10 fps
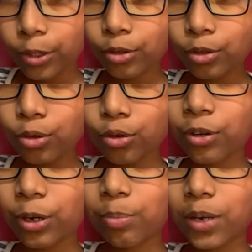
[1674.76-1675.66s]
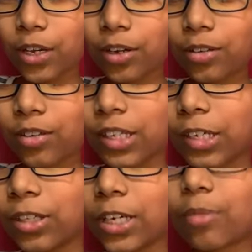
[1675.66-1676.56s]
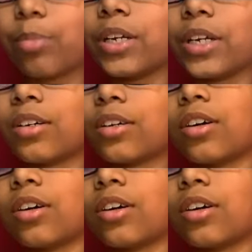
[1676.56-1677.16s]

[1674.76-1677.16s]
they'll go for a plan. They'll like bring,